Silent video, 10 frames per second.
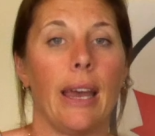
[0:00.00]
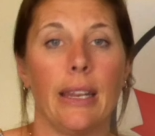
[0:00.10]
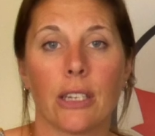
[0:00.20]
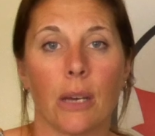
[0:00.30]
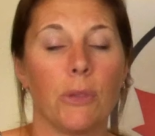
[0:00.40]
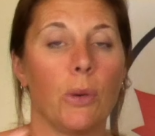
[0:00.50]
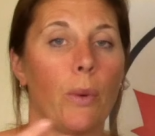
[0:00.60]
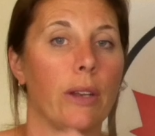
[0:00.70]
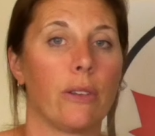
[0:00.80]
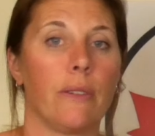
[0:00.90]
any times you
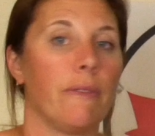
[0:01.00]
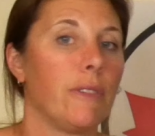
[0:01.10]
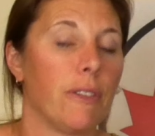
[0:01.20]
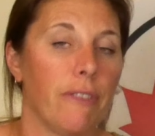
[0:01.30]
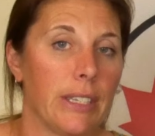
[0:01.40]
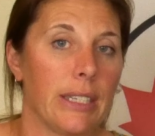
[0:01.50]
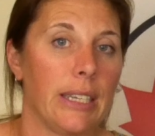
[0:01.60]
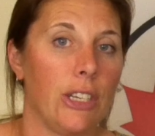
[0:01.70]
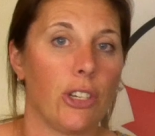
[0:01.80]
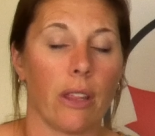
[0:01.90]
went to visit
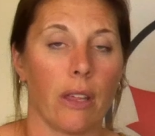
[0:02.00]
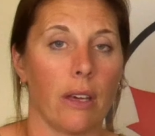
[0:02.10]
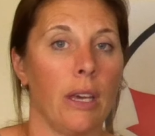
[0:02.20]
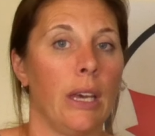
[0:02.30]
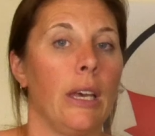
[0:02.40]
each other.